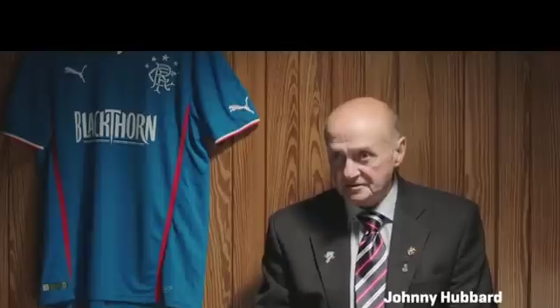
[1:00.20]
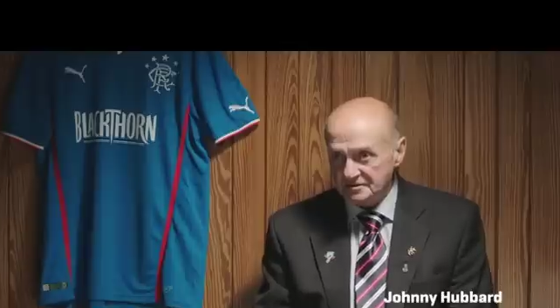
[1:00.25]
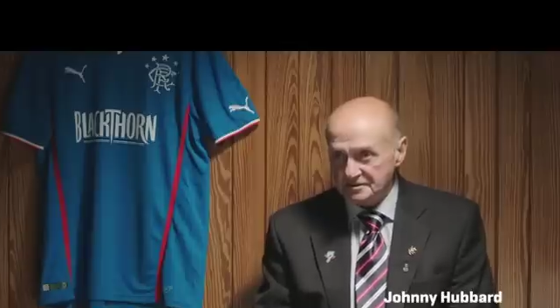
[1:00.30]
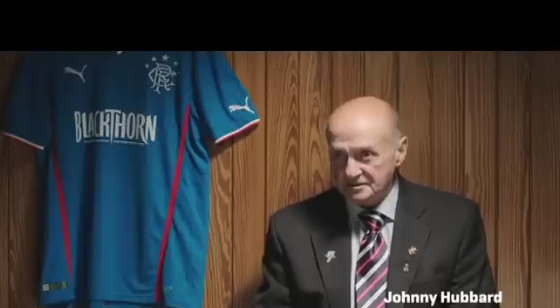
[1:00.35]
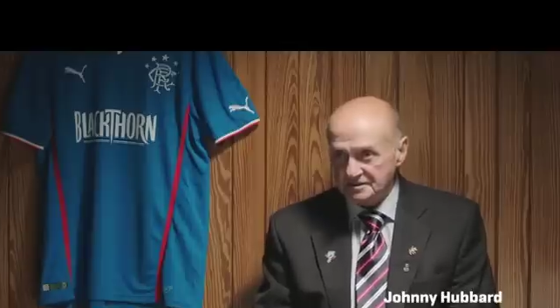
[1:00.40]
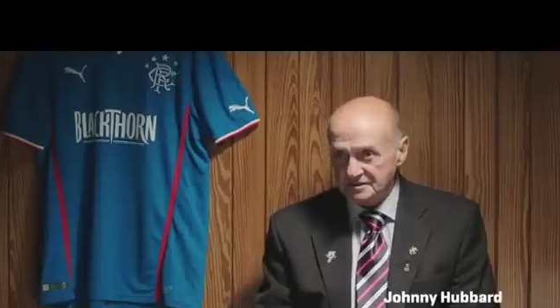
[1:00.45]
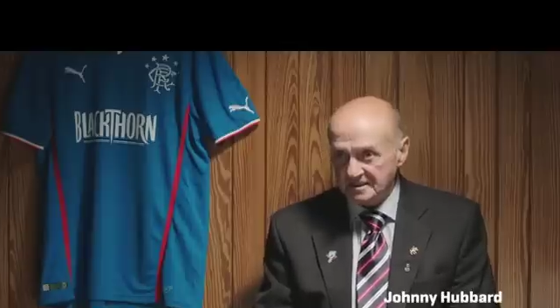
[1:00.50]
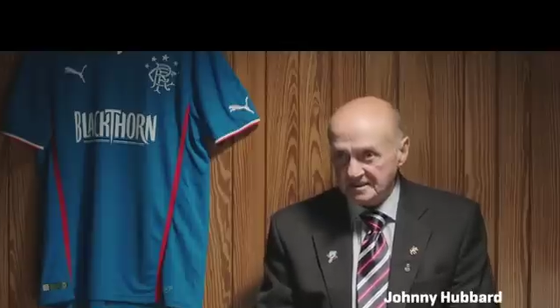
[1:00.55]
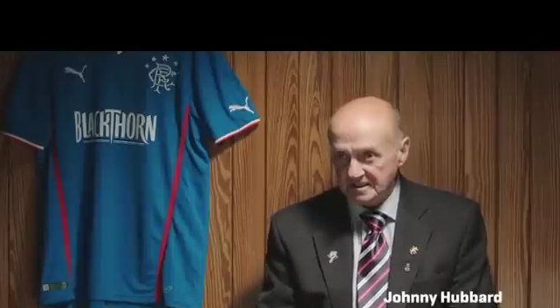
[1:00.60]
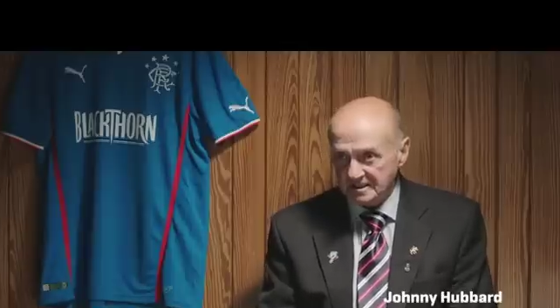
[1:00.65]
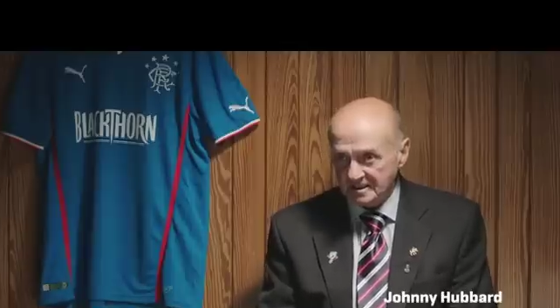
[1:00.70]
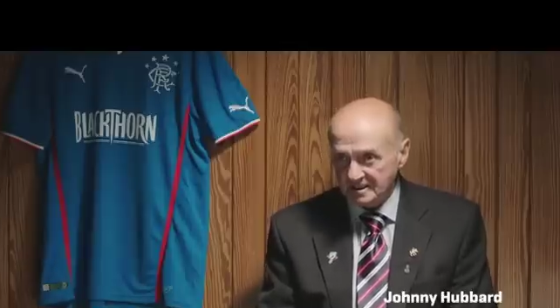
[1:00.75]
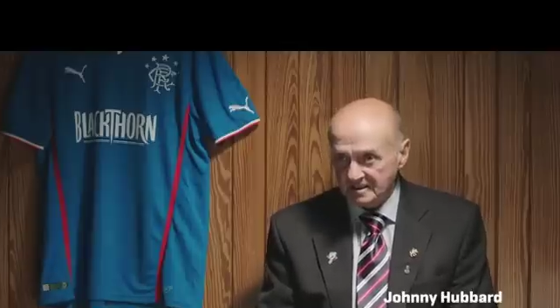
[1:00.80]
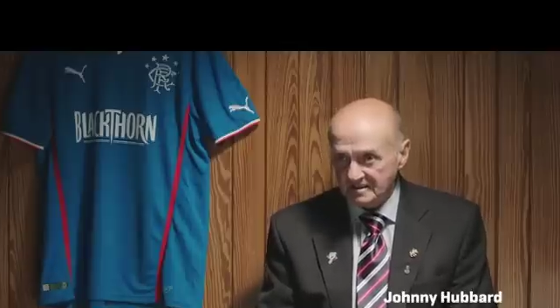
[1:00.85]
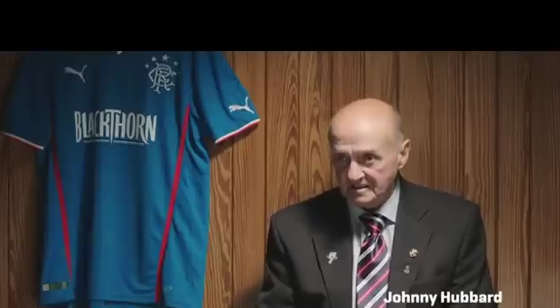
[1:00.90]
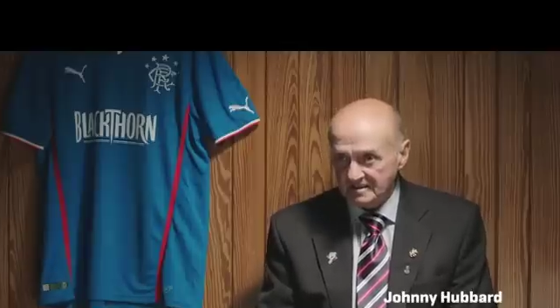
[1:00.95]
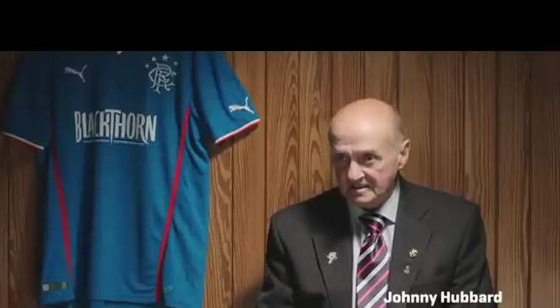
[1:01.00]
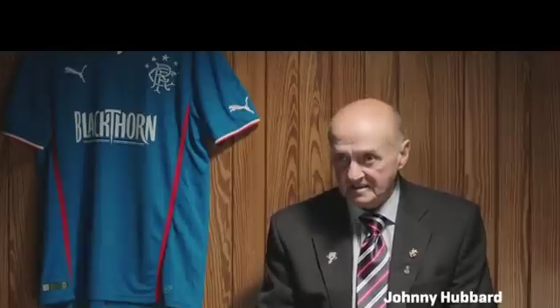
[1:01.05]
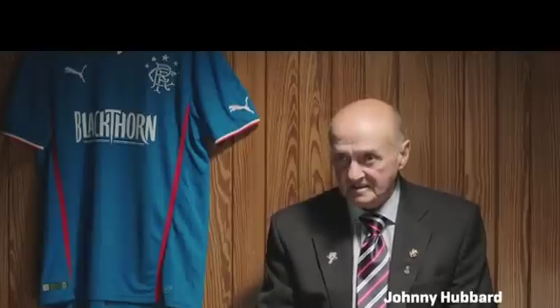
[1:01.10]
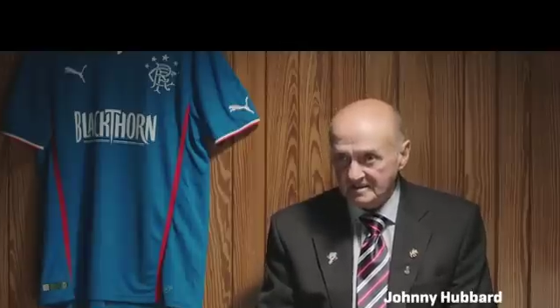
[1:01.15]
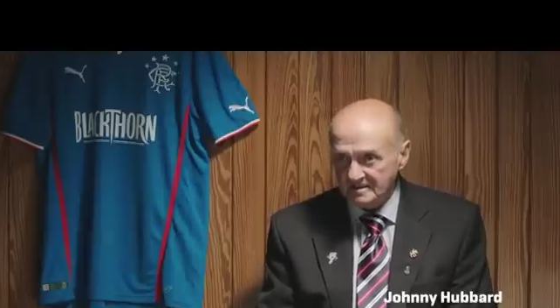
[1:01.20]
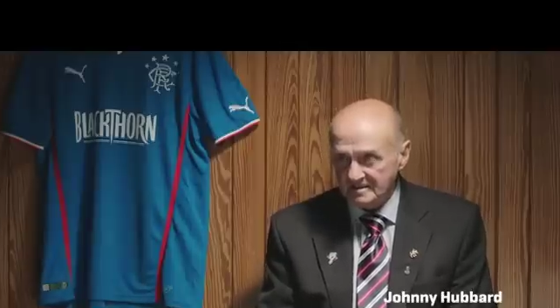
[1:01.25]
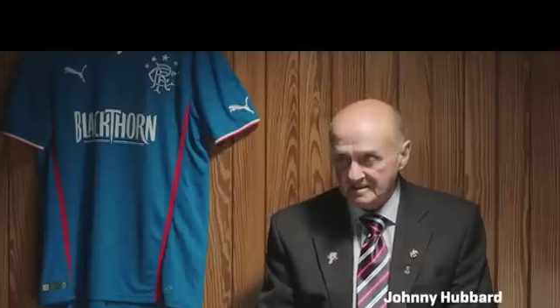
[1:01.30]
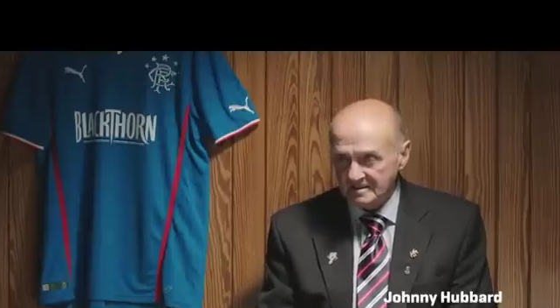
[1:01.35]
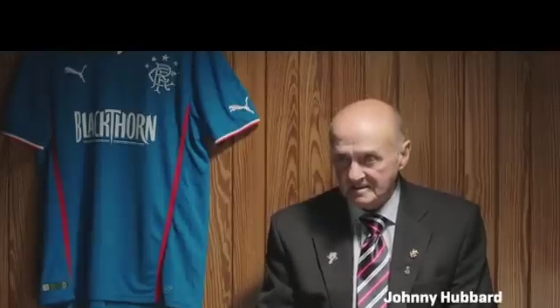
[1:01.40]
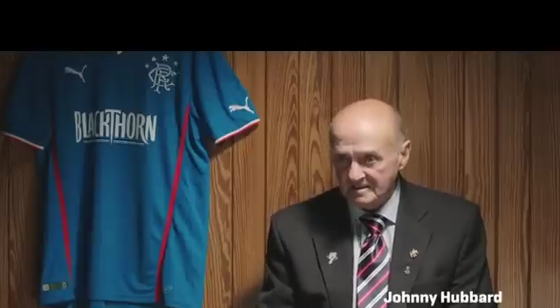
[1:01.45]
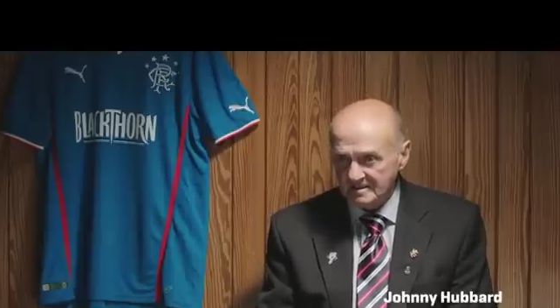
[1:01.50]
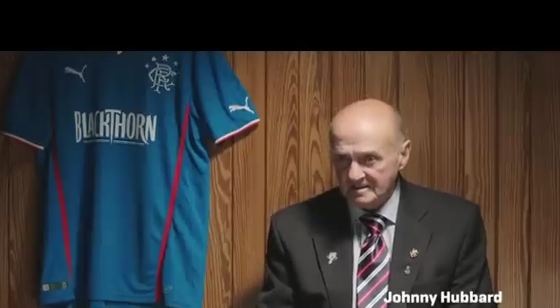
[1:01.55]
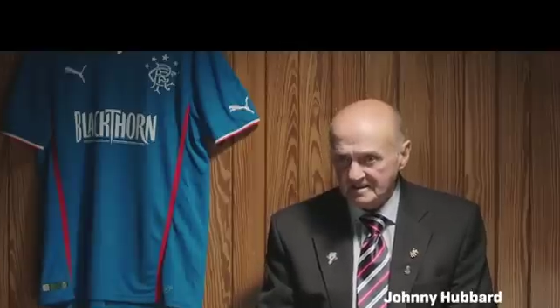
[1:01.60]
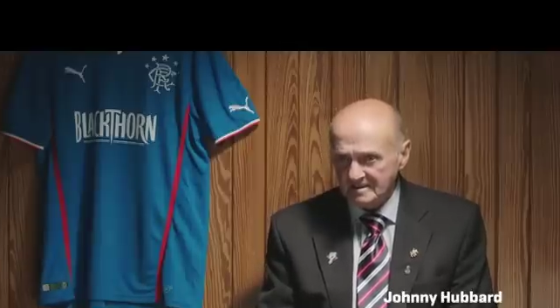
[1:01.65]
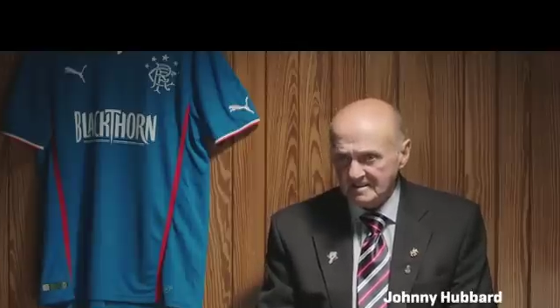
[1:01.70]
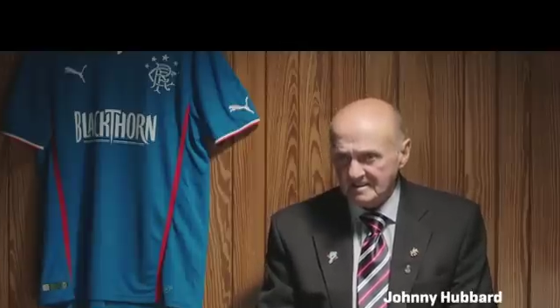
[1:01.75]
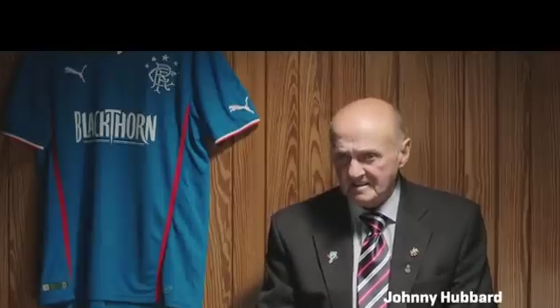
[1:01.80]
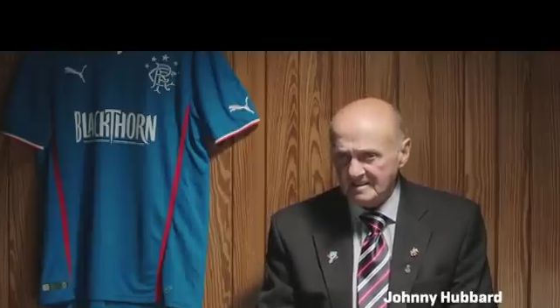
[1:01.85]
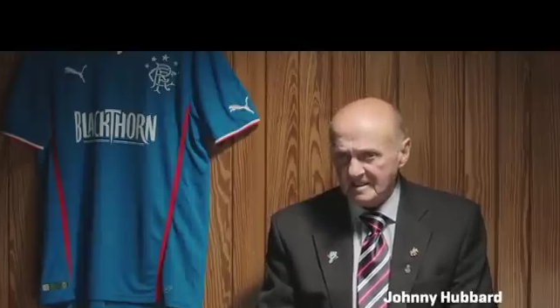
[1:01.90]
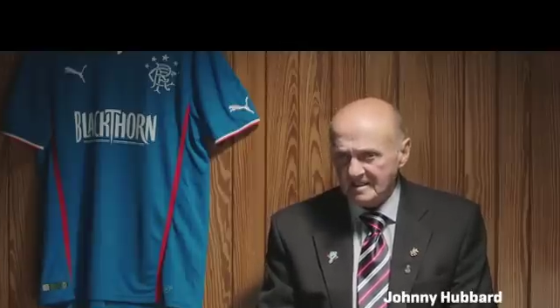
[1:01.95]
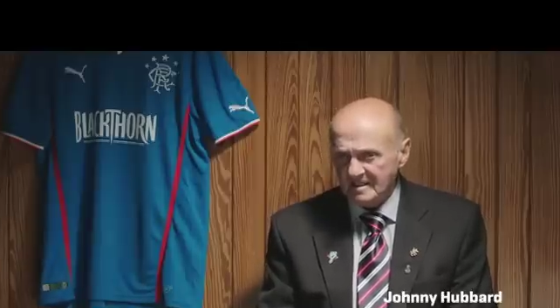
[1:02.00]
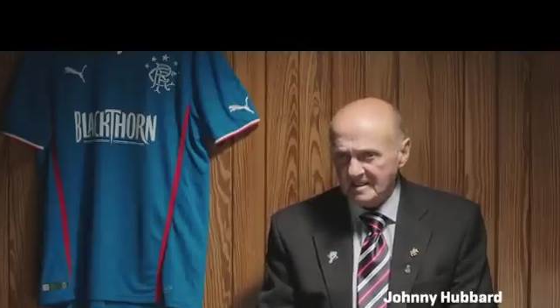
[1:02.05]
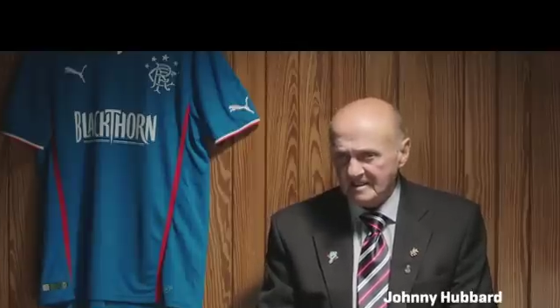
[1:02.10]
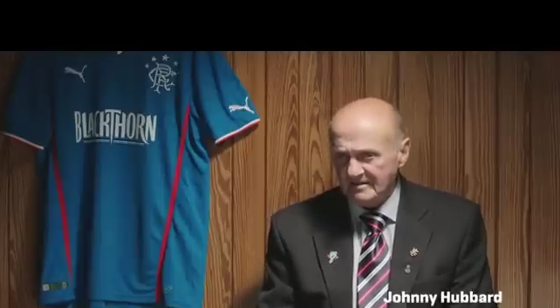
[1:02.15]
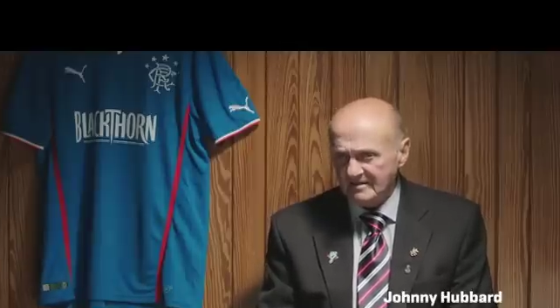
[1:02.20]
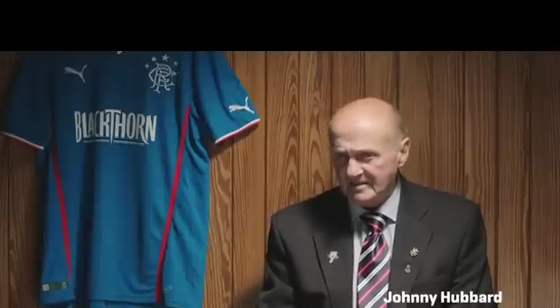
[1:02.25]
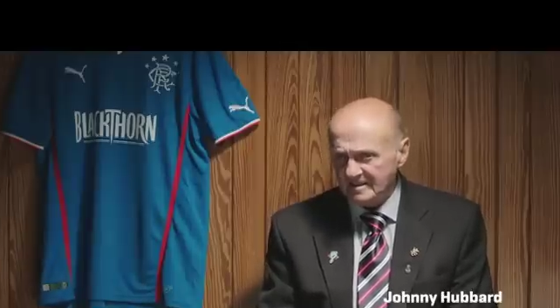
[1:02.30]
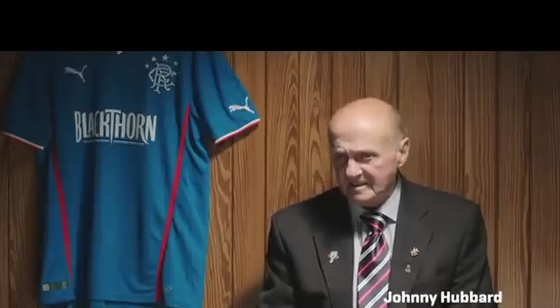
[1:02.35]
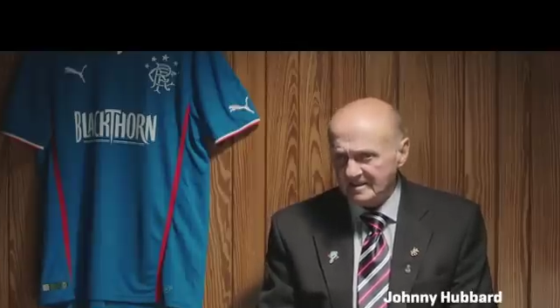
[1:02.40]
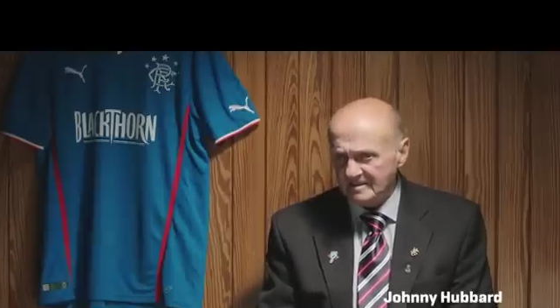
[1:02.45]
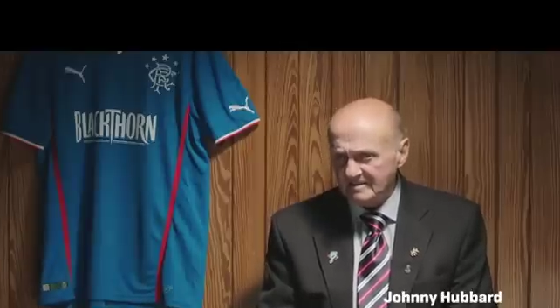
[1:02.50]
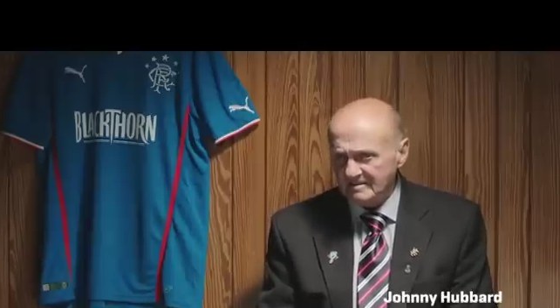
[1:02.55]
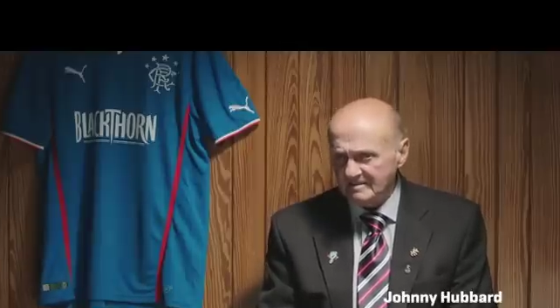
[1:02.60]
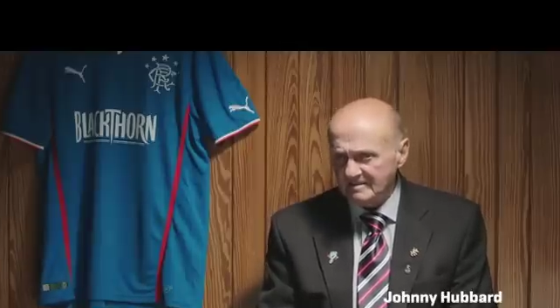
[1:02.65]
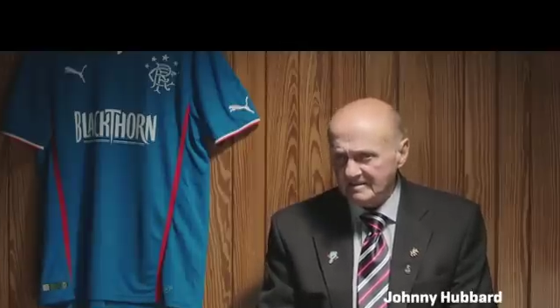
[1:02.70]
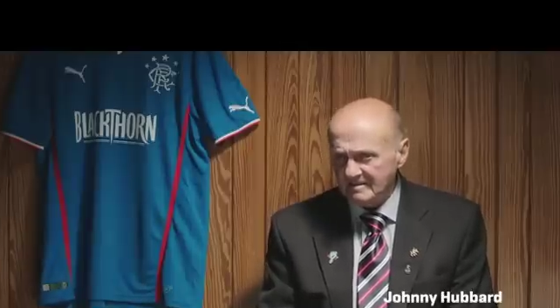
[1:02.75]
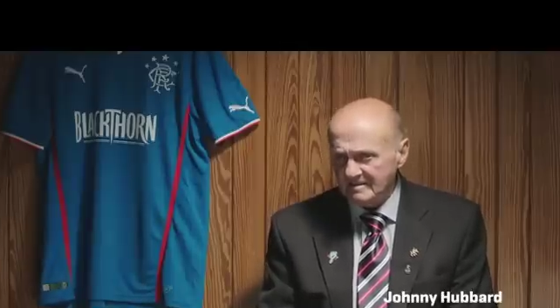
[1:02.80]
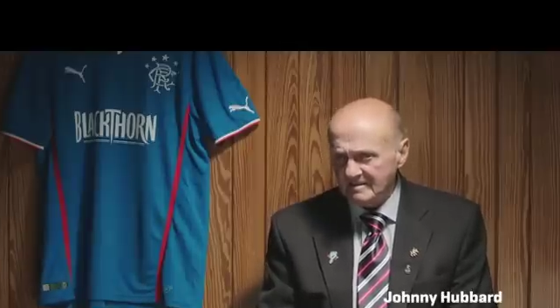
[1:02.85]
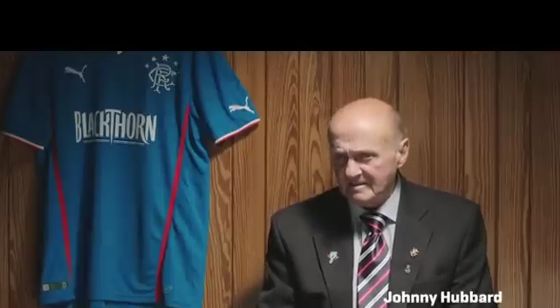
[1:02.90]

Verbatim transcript: Stein, and then